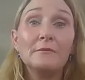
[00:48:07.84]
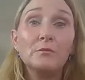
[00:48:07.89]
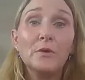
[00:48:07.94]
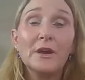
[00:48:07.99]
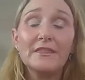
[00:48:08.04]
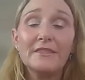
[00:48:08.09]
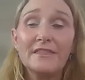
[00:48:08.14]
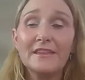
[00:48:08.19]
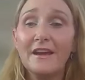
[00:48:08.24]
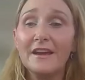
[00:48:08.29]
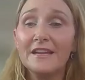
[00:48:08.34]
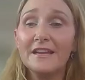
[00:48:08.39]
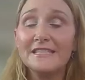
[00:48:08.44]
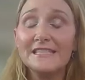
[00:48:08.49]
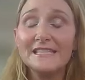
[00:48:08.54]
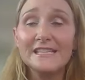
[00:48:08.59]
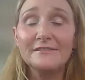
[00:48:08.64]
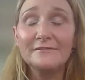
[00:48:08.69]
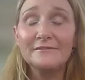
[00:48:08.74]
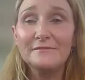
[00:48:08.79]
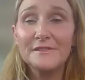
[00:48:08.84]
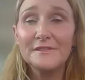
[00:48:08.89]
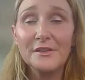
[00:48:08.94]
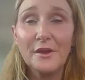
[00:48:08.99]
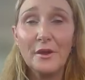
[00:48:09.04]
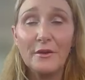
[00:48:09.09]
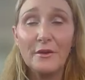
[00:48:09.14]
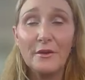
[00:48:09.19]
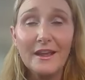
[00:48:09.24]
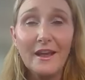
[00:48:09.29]
and one thing I did
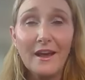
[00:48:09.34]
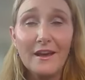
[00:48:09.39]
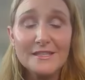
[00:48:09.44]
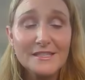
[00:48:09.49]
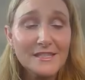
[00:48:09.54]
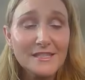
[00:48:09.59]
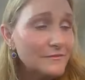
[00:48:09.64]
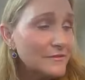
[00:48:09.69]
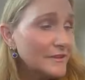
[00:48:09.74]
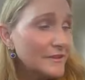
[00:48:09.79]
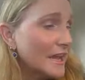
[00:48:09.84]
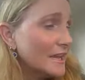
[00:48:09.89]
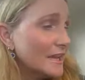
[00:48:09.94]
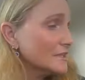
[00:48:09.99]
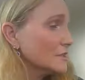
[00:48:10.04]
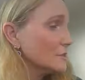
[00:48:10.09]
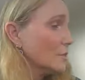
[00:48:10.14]
forget